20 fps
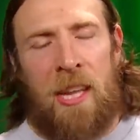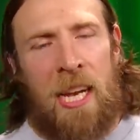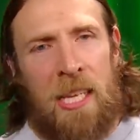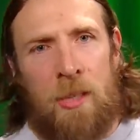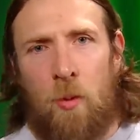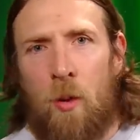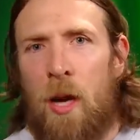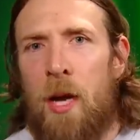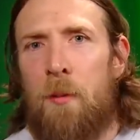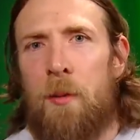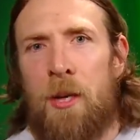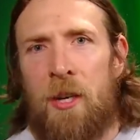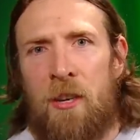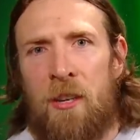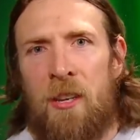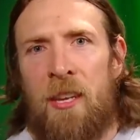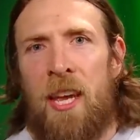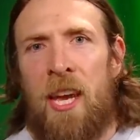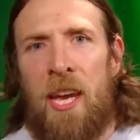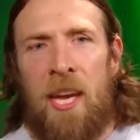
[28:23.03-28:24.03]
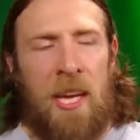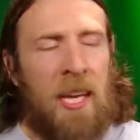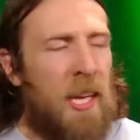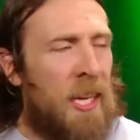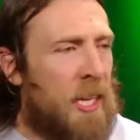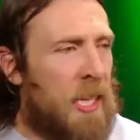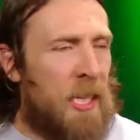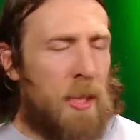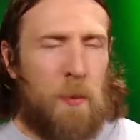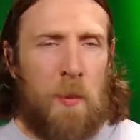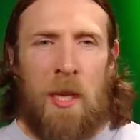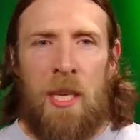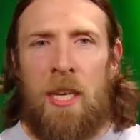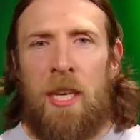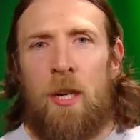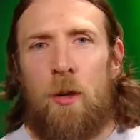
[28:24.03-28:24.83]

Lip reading: That's why I'm here today, is being